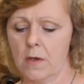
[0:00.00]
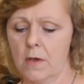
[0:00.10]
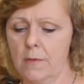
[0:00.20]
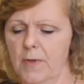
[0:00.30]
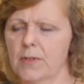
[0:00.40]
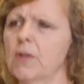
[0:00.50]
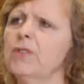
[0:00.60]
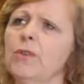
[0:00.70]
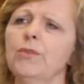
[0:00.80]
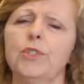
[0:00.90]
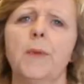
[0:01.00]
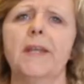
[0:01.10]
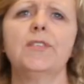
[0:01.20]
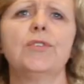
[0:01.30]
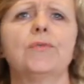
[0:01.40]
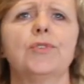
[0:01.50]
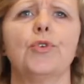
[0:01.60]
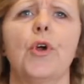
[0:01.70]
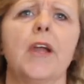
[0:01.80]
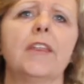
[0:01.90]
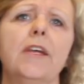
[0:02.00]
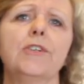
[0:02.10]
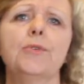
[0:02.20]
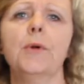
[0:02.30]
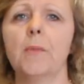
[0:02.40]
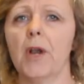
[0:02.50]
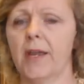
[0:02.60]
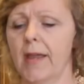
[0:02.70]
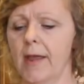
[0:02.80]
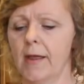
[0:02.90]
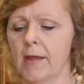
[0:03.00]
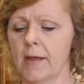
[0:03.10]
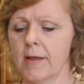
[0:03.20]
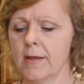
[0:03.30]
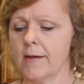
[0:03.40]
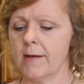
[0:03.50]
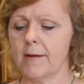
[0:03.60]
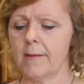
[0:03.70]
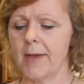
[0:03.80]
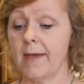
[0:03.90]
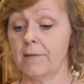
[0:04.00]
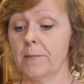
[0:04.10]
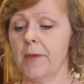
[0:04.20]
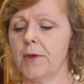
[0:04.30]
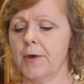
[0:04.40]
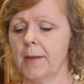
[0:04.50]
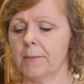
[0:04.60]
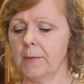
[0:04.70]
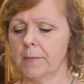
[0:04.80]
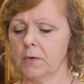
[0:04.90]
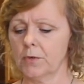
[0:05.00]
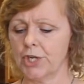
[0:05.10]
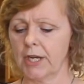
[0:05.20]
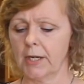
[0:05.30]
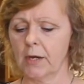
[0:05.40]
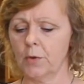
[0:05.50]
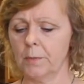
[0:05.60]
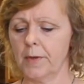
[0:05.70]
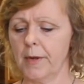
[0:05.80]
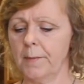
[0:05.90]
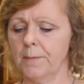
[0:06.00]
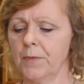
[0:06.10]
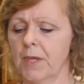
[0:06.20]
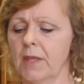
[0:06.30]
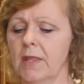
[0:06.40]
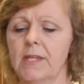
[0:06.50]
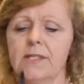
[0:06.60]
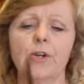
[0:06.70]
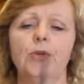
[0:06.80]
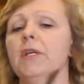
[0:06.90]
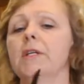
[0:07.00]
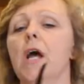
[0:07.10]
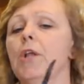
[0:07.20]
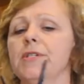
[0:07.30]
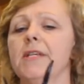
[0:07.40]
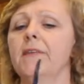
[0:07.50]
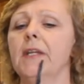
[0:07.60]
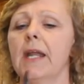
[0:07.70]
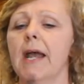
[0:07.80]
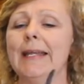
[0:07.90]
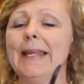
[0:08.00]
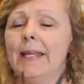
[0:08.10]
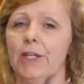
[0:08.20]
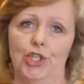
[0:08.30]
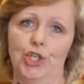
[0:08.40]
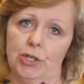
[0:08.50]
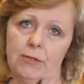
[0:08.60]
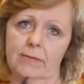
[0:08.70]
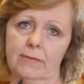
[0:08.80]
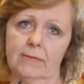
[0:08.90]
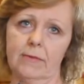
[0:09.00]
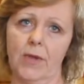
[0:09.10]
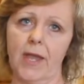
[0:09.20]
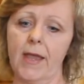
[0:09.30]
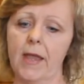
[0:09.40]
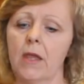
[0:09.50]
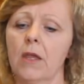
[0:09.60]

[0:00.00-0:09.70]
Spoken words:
There's also a new spice store, I think, too, in Marquette. I haven't been there yet, but I'm going to go check it out. But these are only $1.79 each, okay?